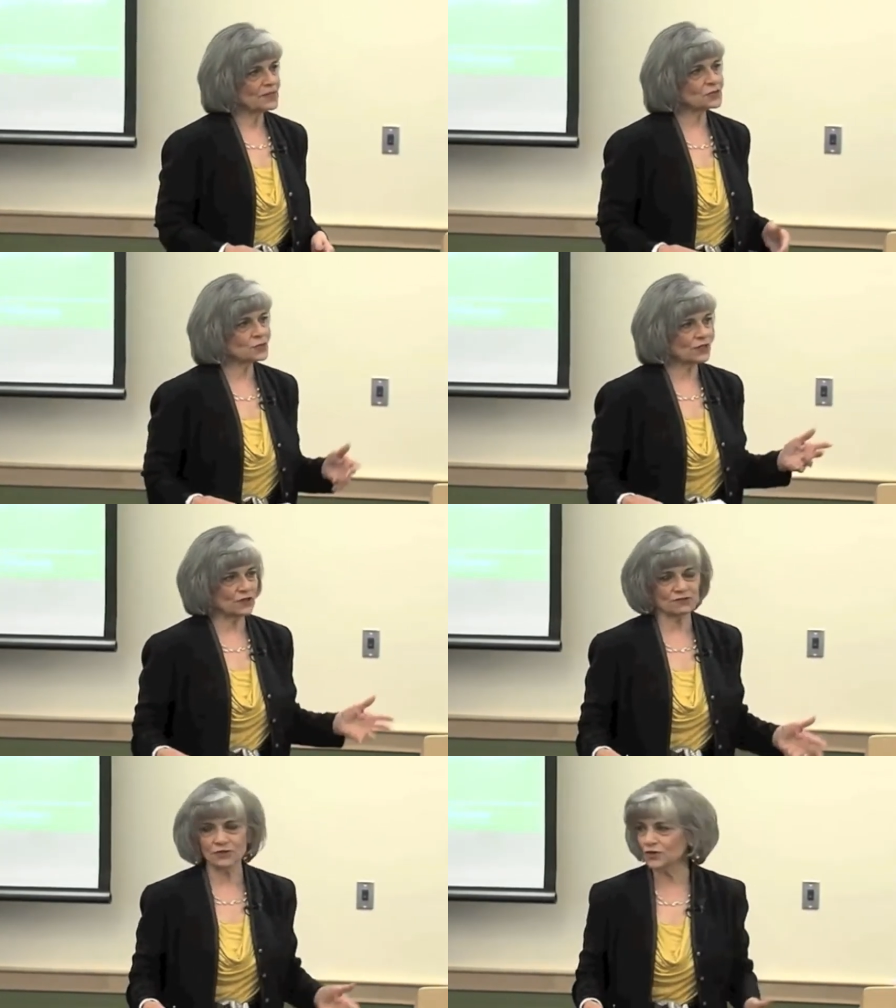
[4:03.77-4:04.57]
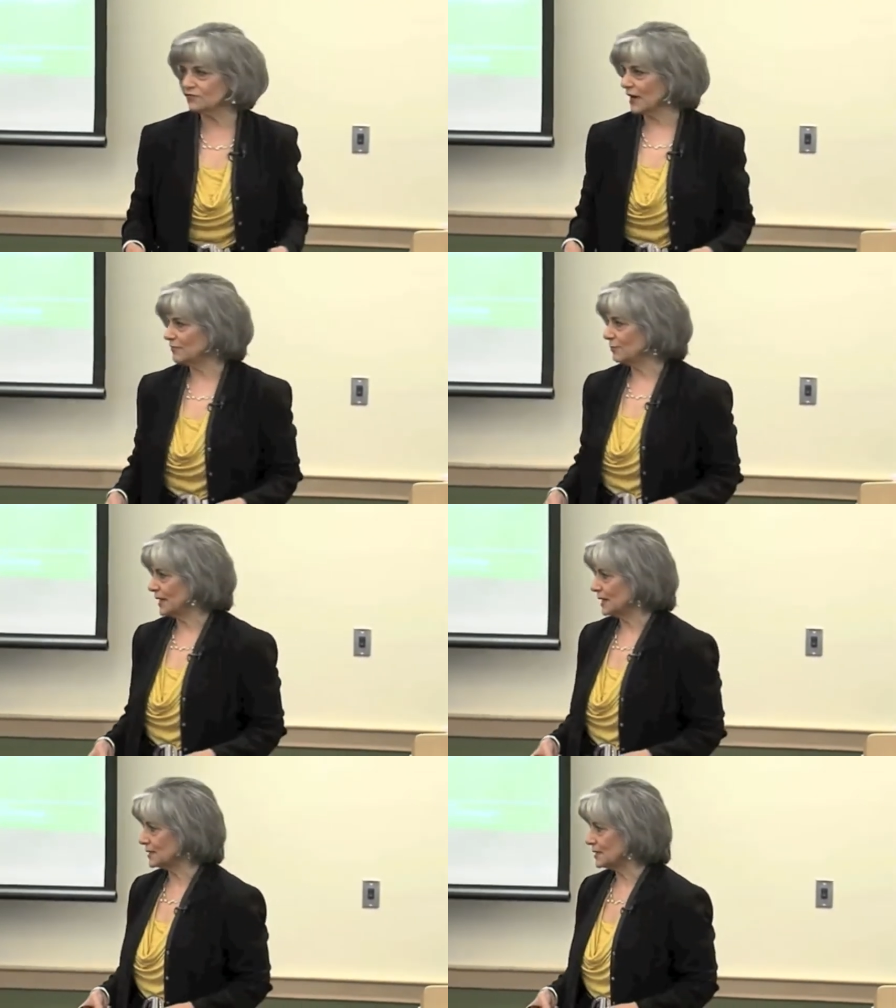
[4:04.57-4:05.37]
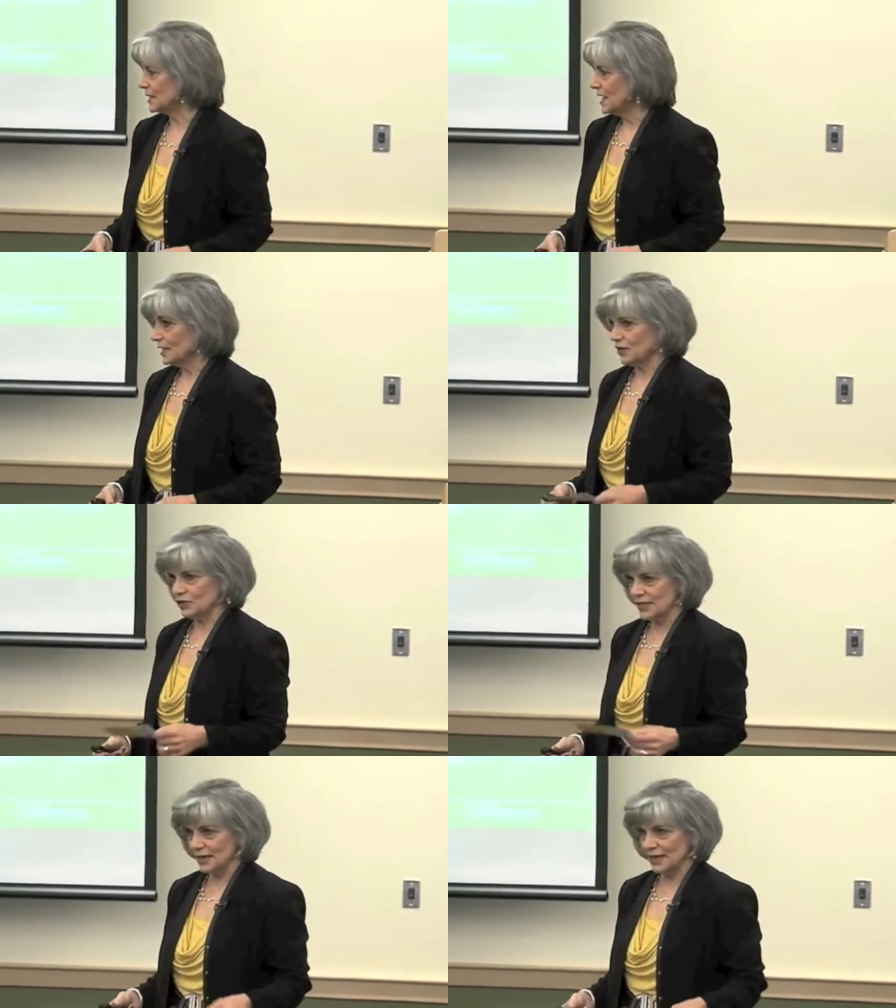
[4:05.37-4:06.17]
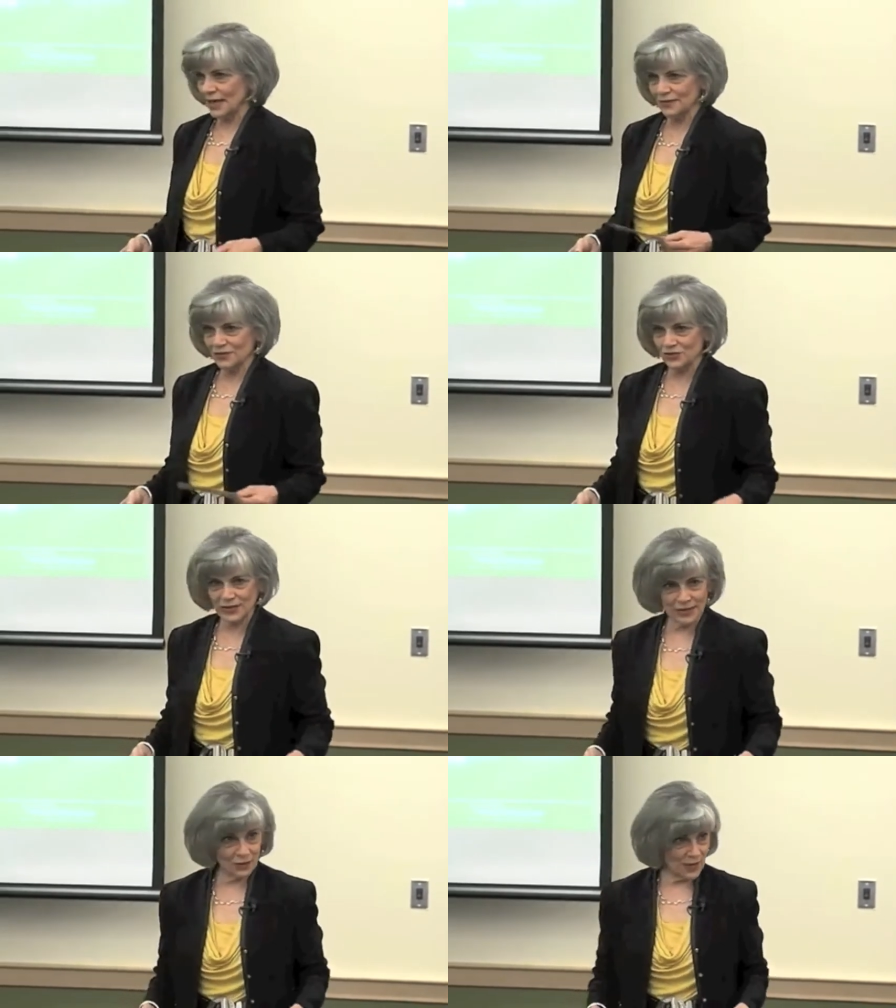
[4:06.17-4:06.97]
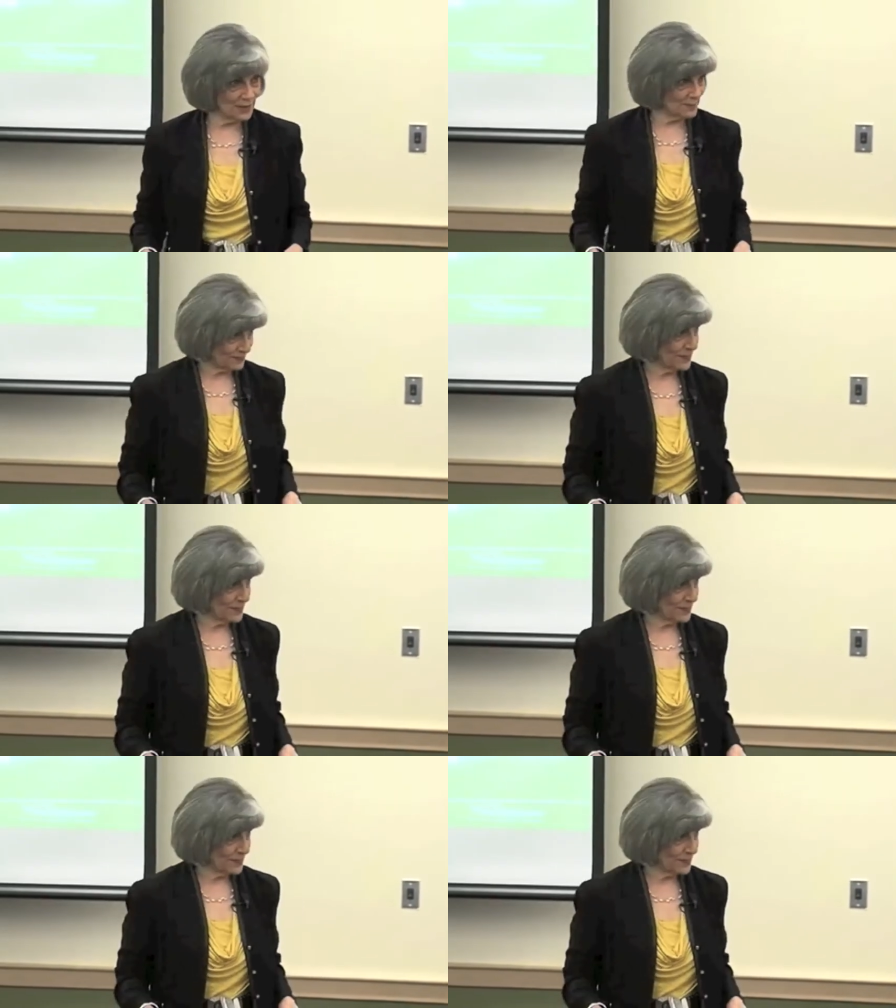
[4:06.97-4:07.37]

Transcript: This was in the first 5 minutes. Can you tell how this training went?